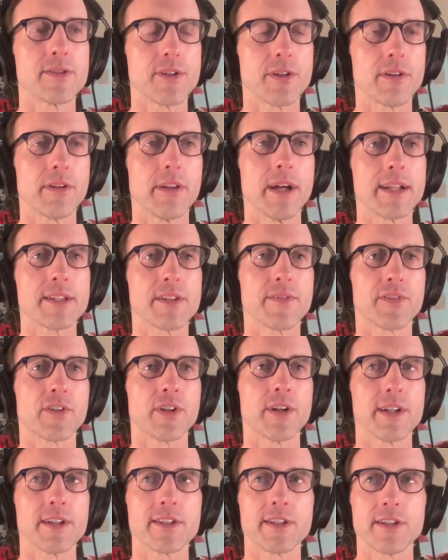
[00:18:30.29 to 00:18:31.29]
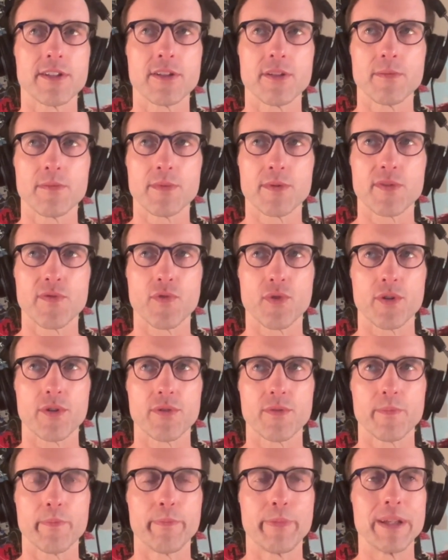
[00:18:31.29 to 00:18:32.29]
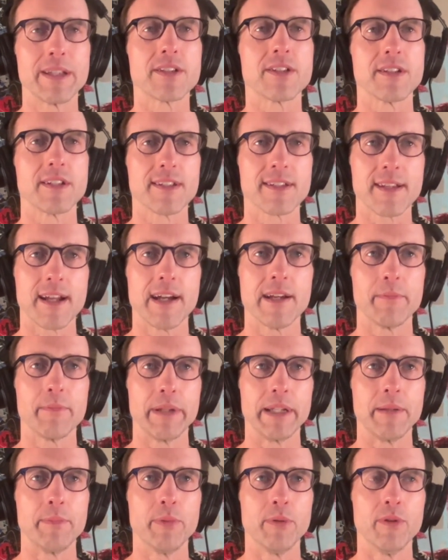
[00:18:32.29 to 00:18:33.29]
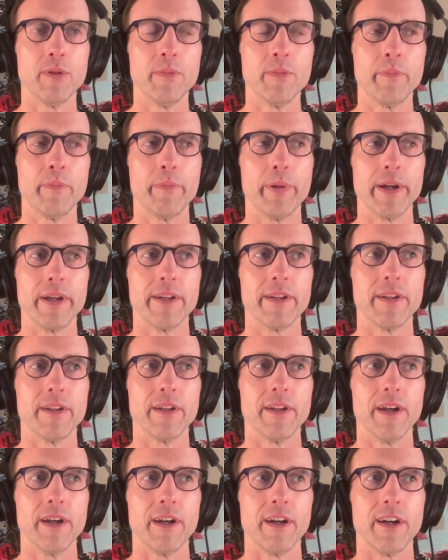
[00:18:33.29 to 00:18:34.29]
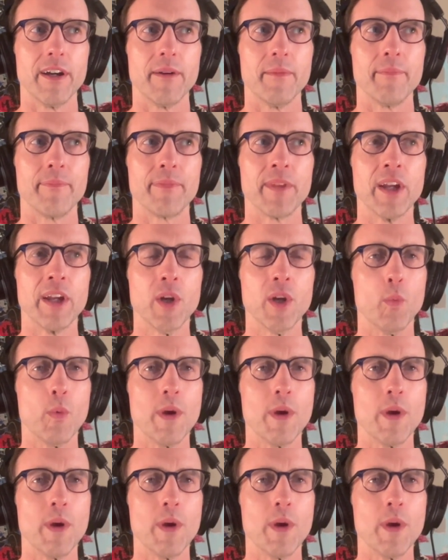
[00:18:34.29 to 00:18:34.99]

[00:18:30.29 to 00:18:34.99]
There are lots of criticisms for business type people, but um, mm-hmm.